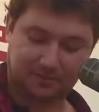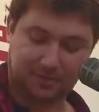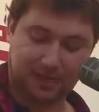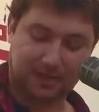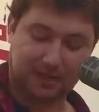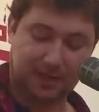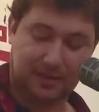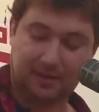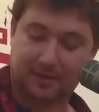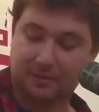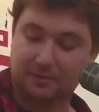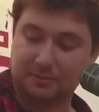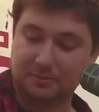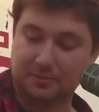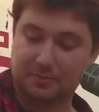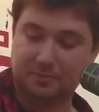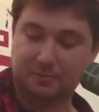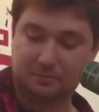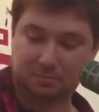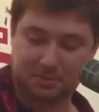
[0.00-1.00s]
When I got it, it
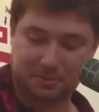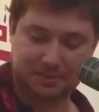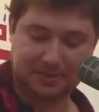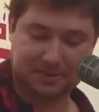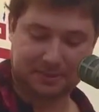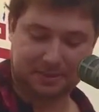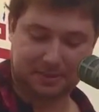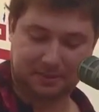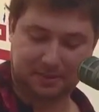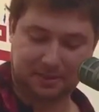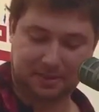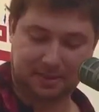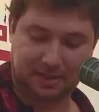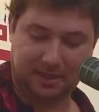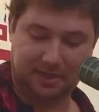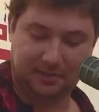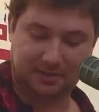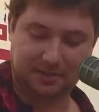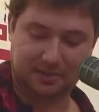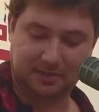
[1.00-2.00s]
was pristine, and
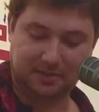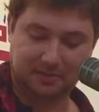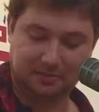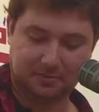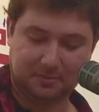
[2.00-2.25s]
now it's,